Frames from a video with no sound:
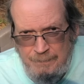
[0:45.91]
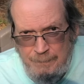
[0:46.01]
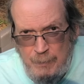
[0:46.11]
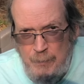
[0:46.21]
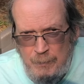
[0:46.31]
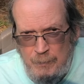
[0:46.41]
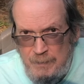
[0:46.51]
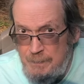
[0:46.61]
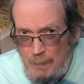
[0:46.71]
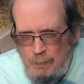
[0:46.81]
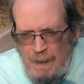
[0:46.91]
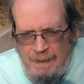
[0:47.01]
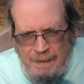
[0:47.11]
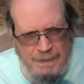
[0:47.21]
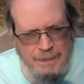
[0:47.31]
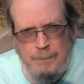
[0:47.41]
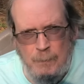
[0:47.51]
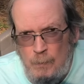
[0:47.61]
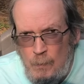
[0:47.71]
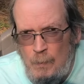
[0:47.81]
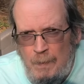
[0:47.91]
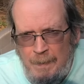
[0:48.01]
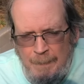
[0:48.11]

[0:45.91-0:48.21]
brutal, sporadic civil war.